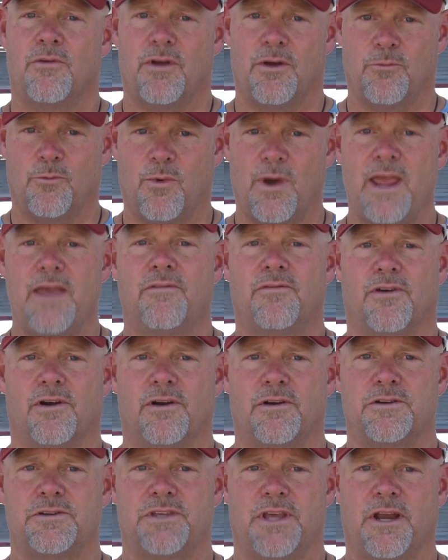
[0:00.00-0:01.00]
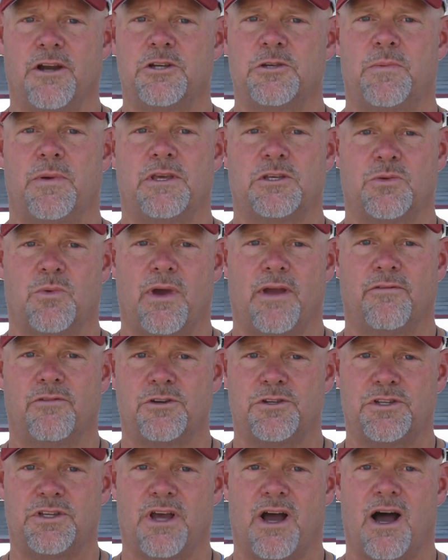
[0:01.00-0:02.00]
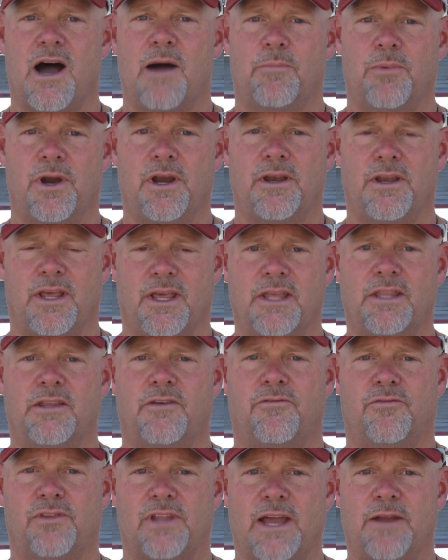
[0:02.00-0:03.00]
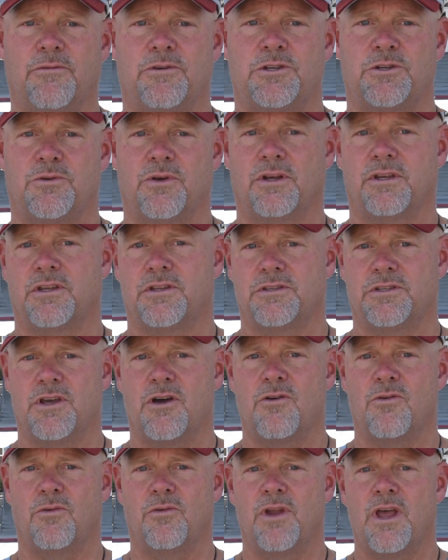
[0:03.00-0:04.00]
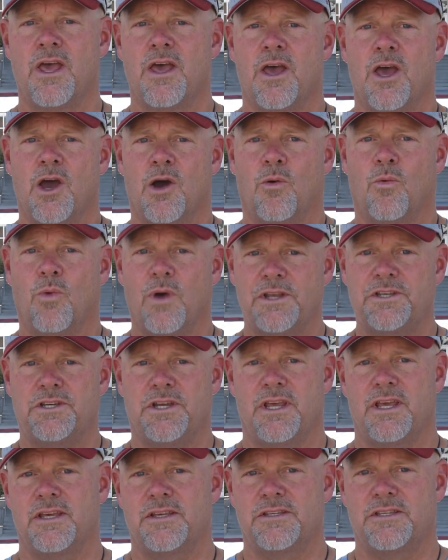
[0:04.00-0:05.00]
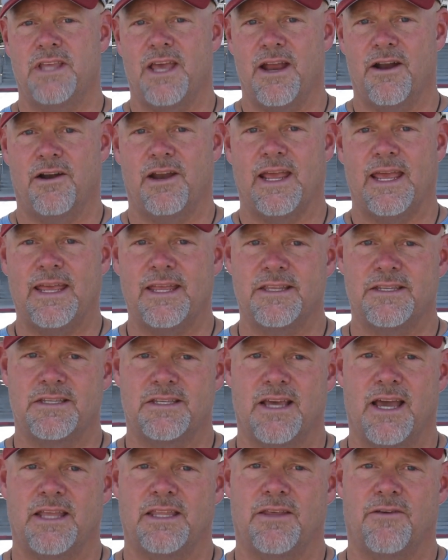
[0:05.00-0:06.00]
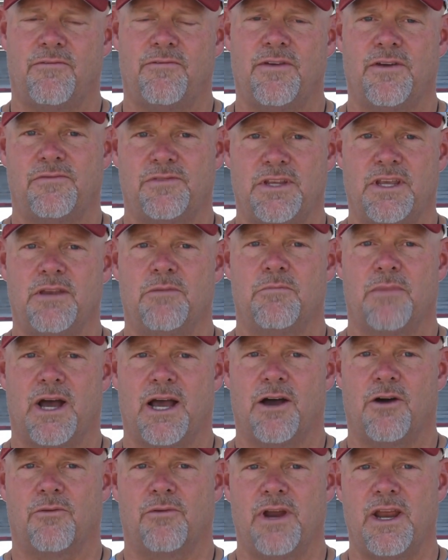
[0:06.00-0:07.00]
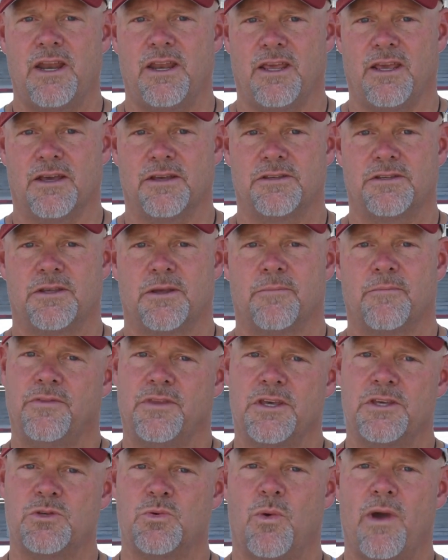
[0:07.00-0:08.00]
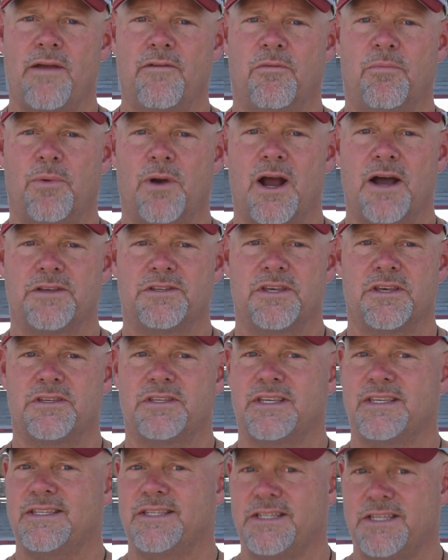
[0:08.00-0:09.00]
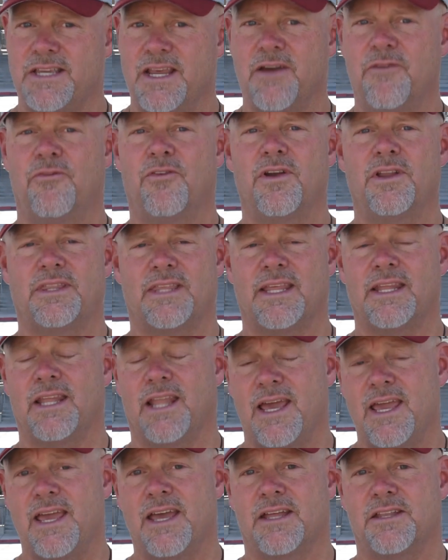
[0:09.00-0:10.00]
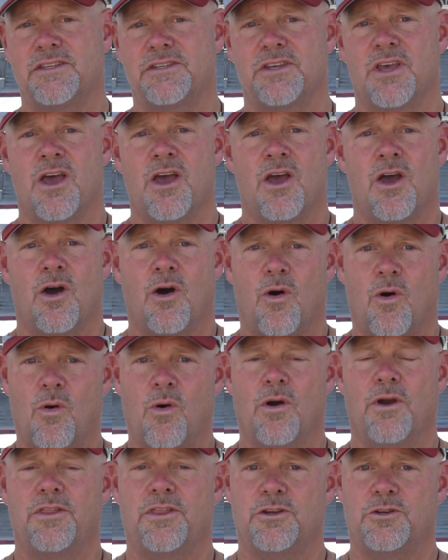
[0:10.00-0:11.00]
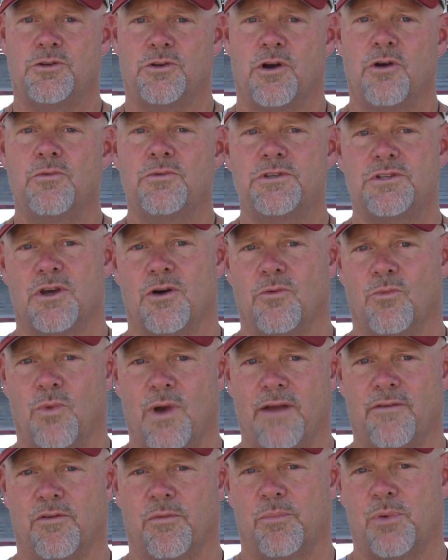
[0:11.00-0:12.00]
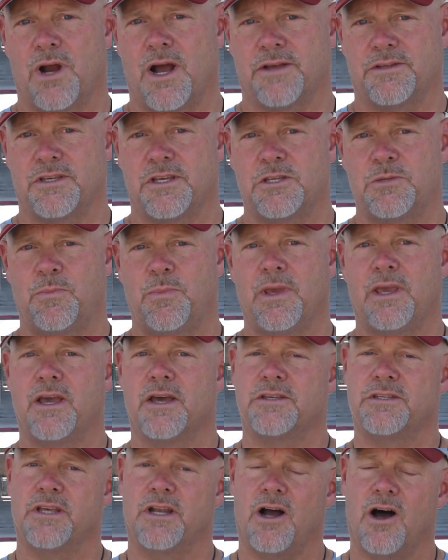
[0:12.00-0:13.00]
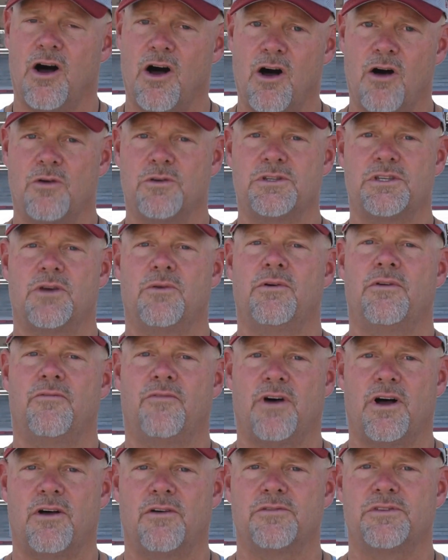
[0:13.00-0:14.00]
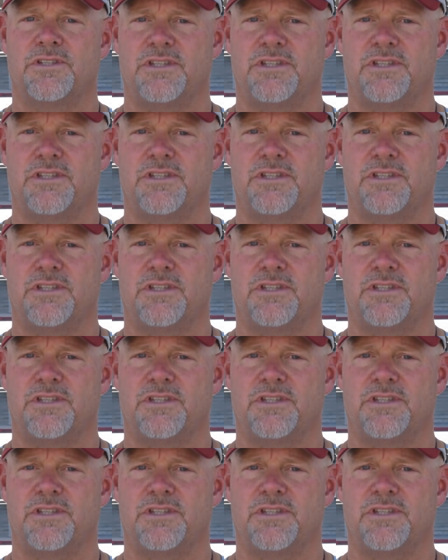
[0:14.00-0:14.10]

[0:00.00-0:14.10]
waivers, airspace waivers, to operate in the flight restricted zone, which is the area inside the 15 mile radius. This waiver process is different than LAANC's or the drone zone waiver process because it also involves